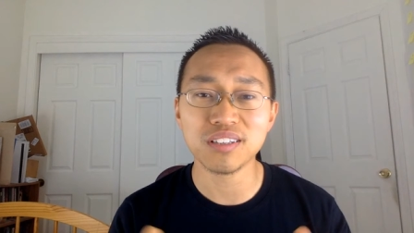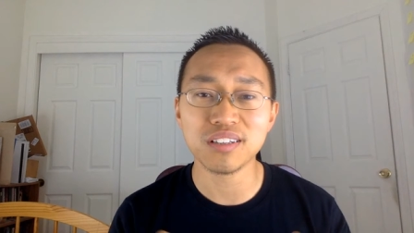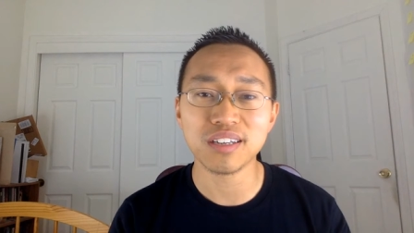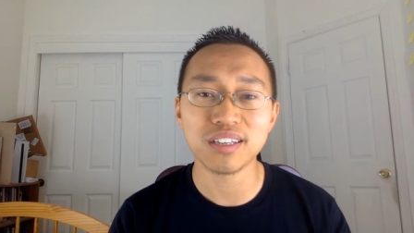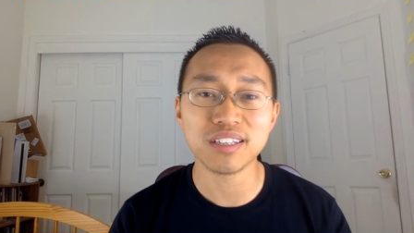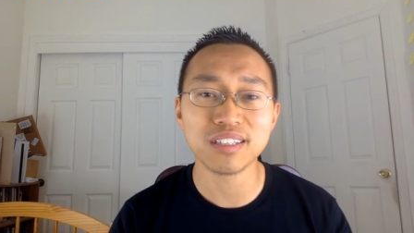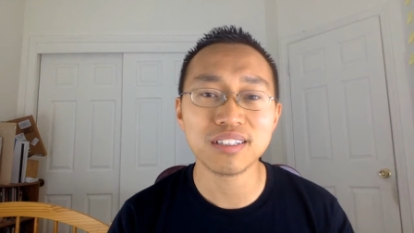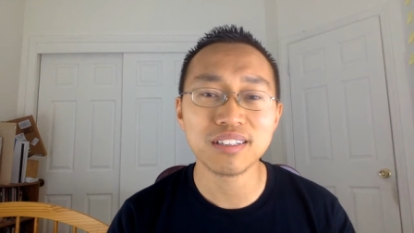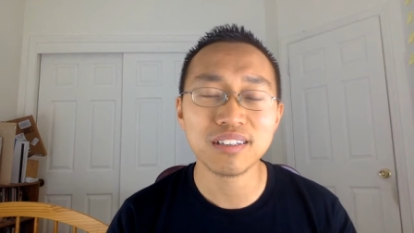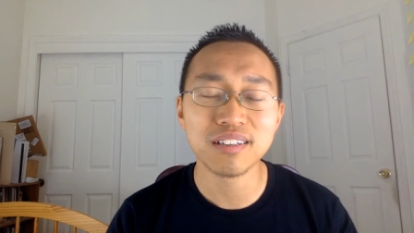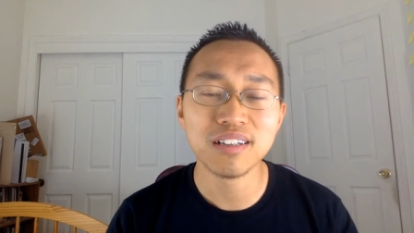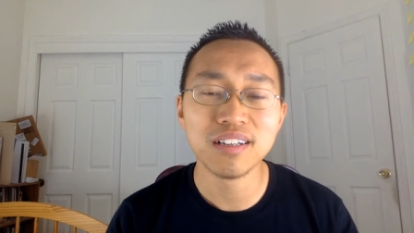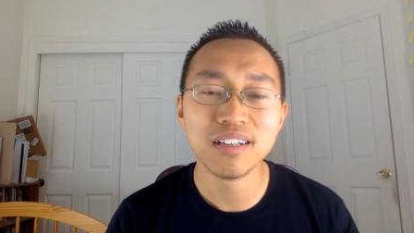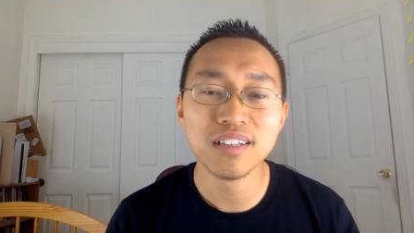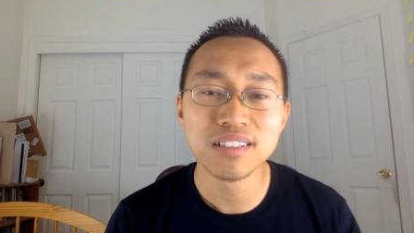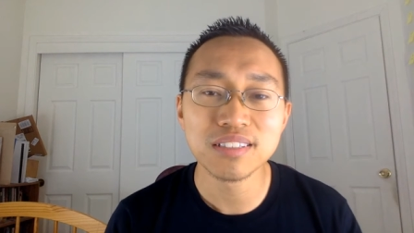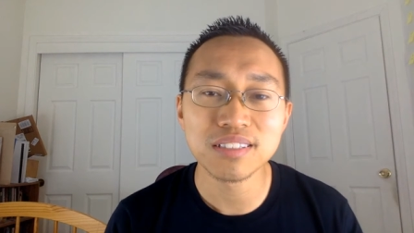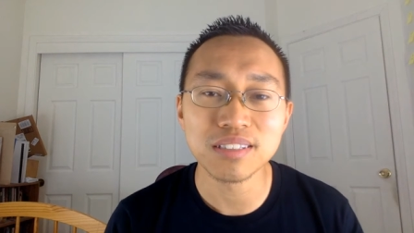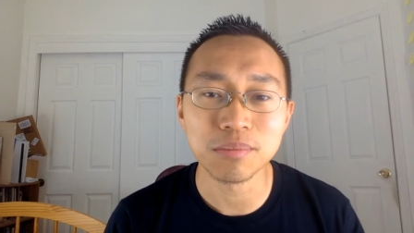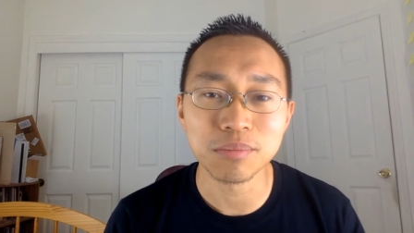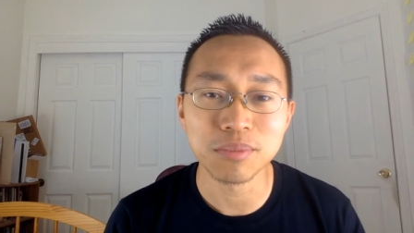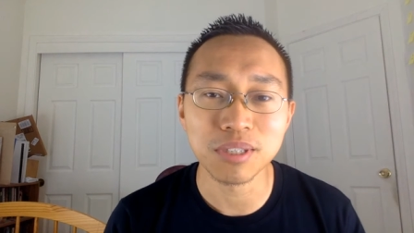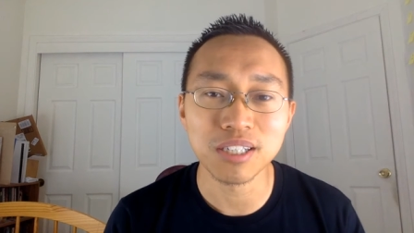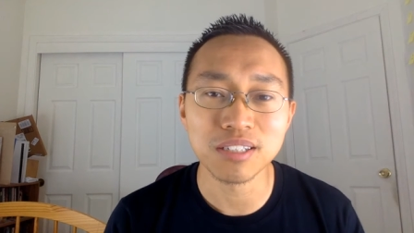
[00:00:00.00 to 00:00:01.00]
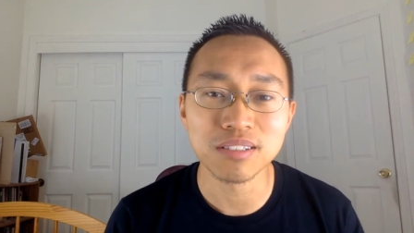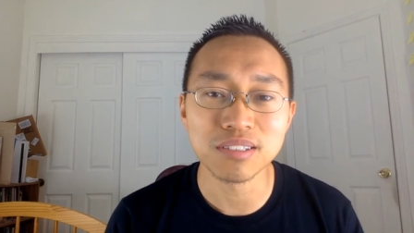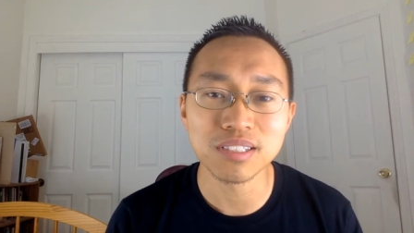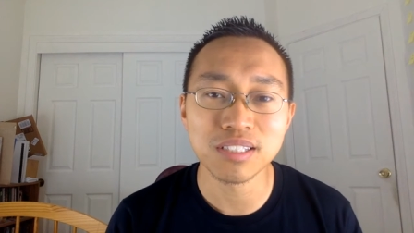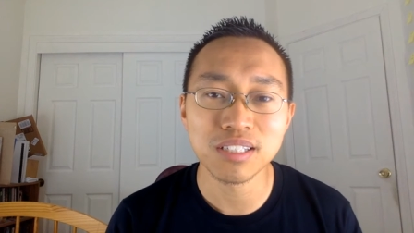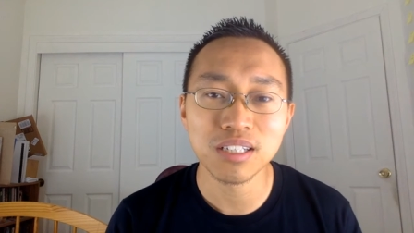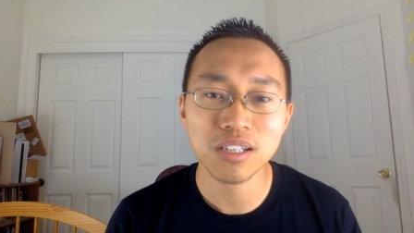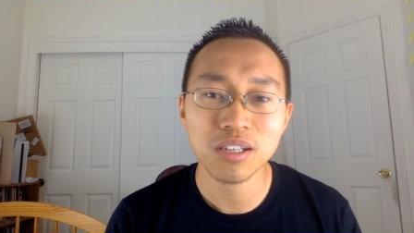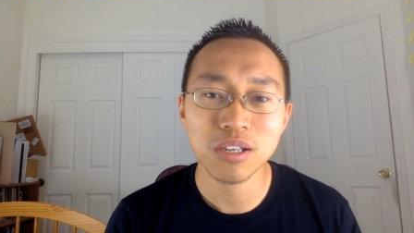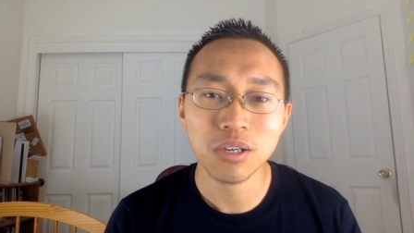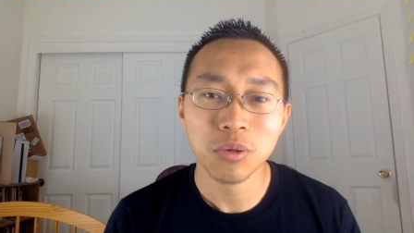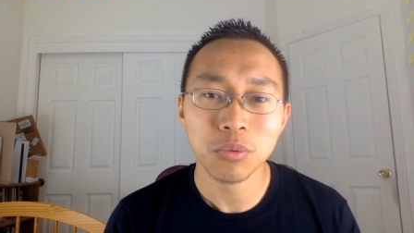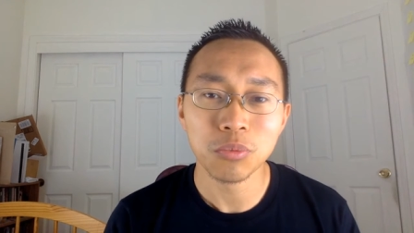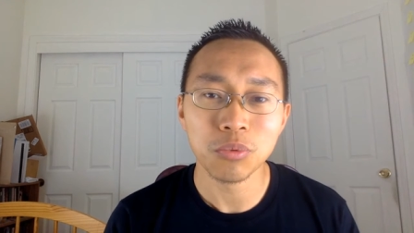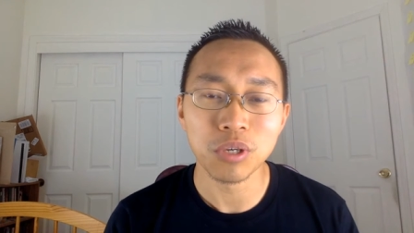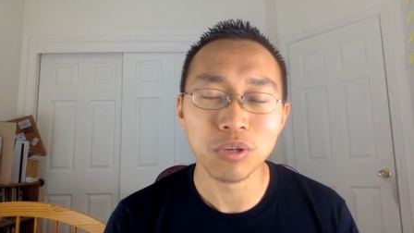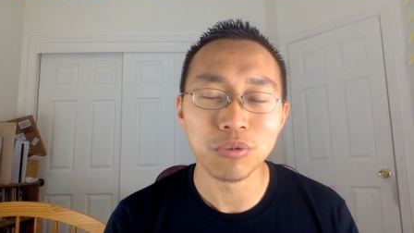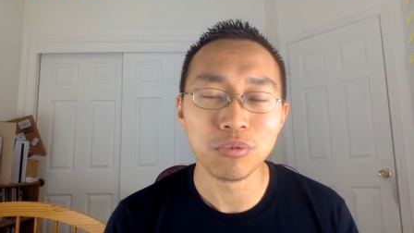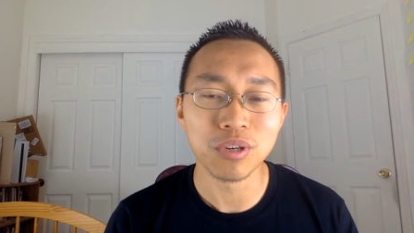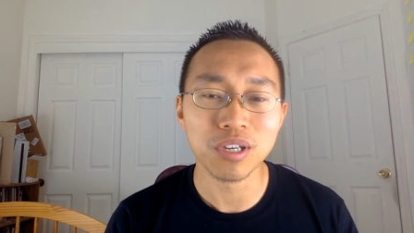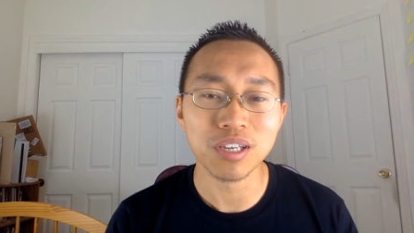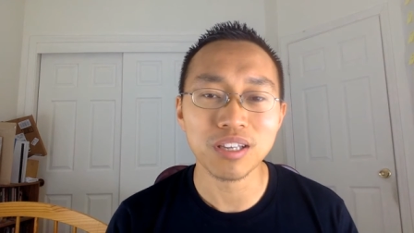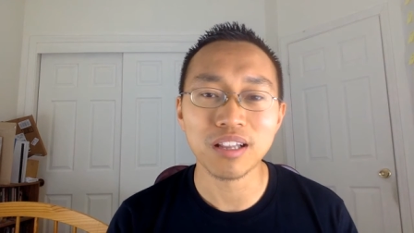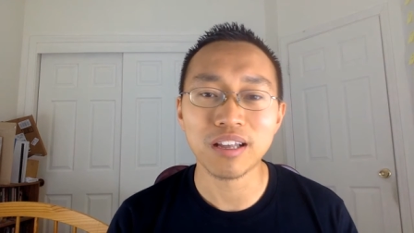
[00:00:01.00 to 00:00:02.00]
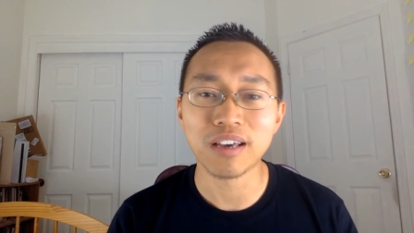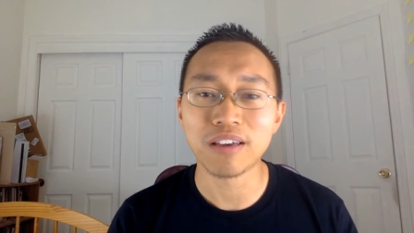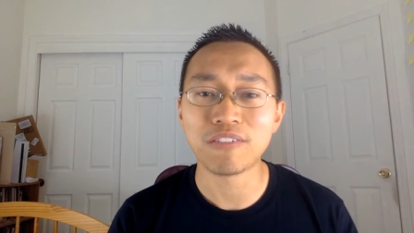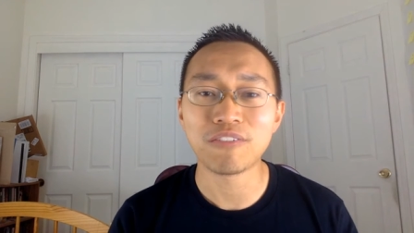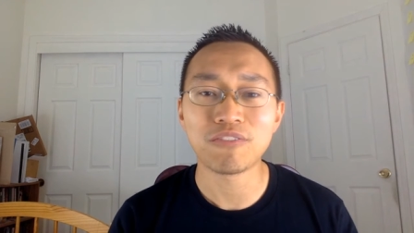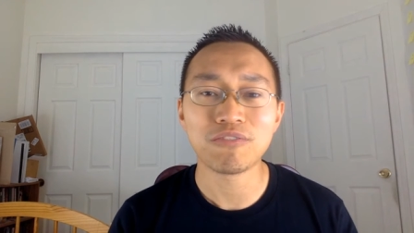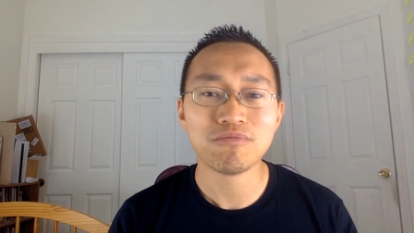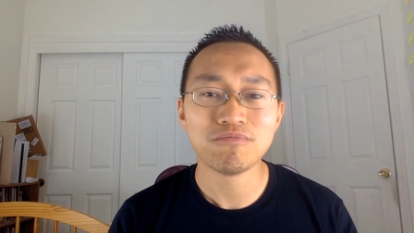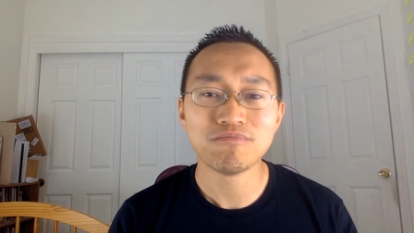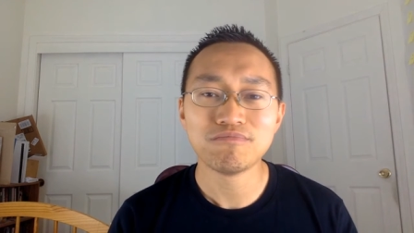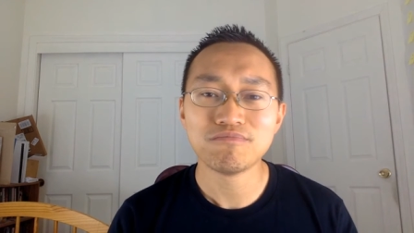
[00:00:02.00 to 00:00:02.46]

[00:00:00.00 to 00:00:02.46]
Like, sometimes we read like,